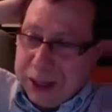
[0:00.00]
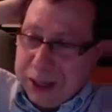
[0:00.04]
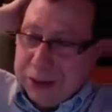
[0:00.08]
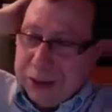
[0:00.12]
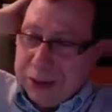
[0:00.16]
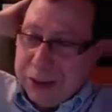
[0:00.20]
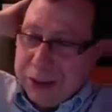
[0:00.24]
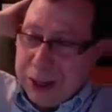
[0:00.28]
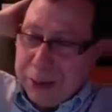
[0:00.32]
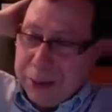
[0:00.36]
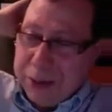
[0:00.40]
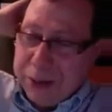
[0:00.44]

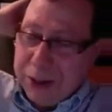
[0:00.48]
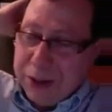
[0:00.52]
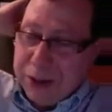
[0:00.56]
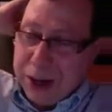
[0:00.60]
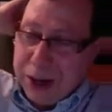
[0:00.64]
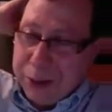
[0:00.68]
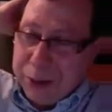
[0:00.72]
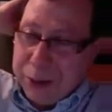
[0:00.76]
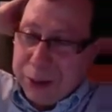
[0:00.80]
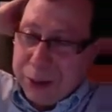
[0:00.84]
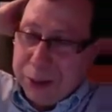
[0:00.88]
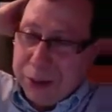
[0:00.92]
Andrew Gelman and
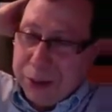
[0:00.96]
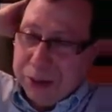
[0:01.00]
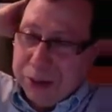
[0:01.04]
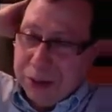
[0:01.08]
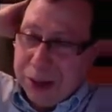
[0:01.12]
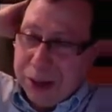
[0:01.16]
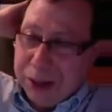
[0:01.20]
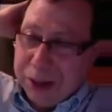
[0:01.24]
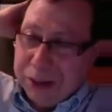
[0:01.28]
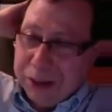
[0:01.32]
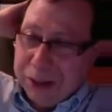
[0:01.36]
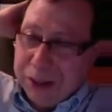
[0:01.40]
I were
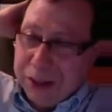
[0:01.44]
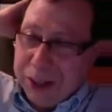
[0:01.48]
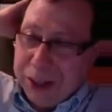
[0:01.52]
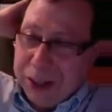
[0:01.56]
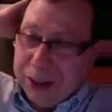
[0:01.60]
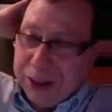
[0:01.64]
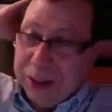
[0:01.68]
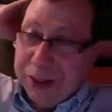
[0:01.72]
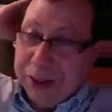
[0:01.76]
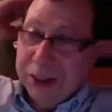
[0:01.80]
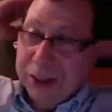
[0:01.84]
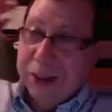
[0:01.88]
postdocs
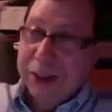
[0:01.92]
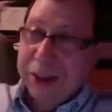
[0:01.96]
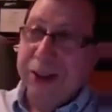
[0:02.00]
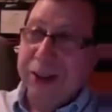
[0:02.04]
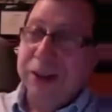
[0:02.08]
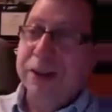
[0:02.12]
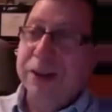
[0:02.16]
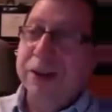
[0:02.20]
together.